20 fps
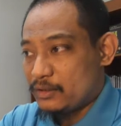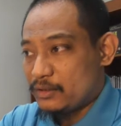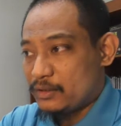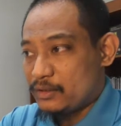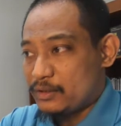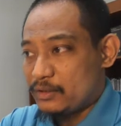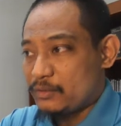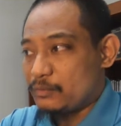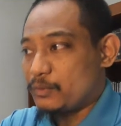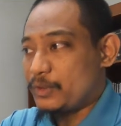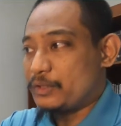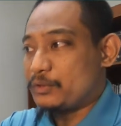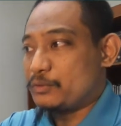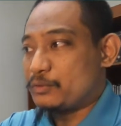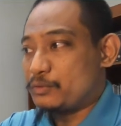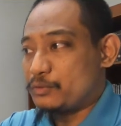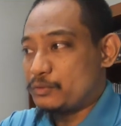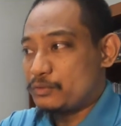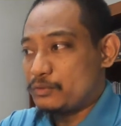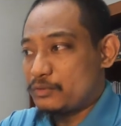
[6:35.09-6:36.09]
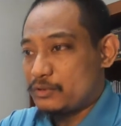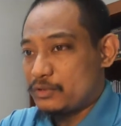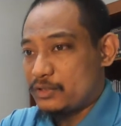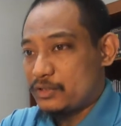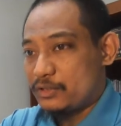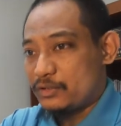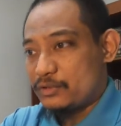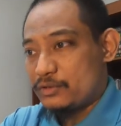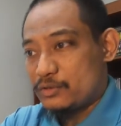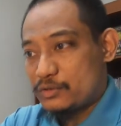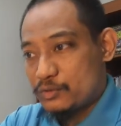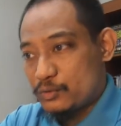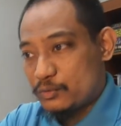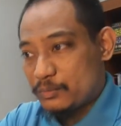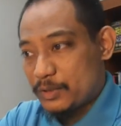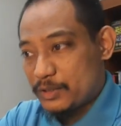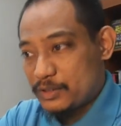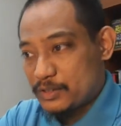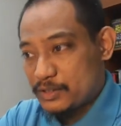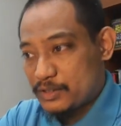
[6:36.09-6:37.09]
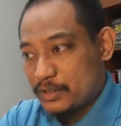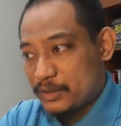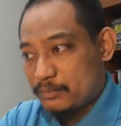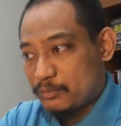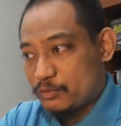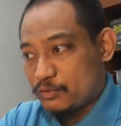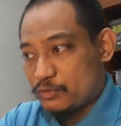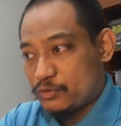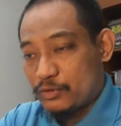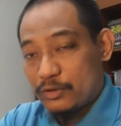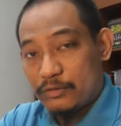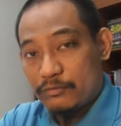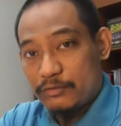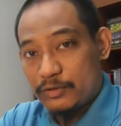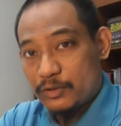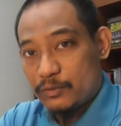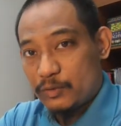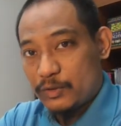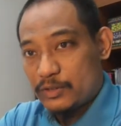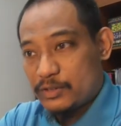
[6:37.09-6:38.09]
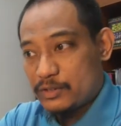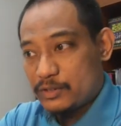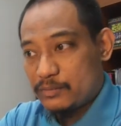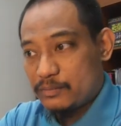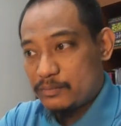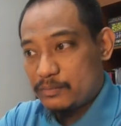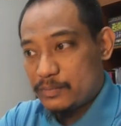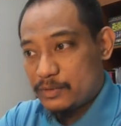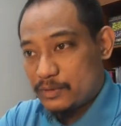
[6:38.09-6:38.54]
Why do you take so much time to solve the question?